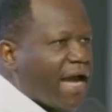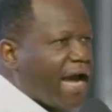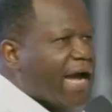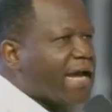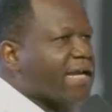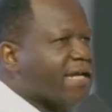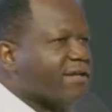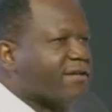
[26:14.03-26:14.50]

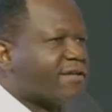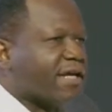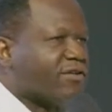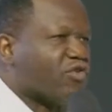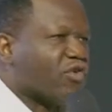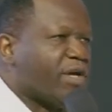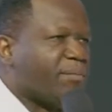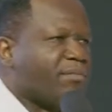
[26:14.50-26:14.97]
And he said
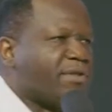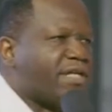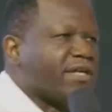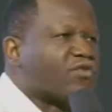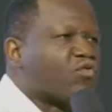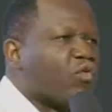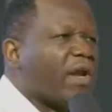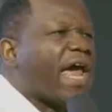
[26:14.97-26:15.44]
to him,
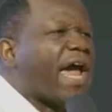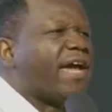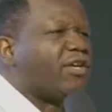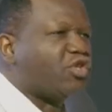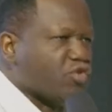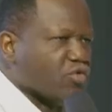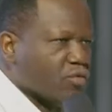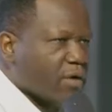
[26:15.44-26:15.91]
this will I
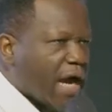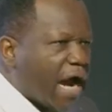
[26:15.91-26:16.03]
do.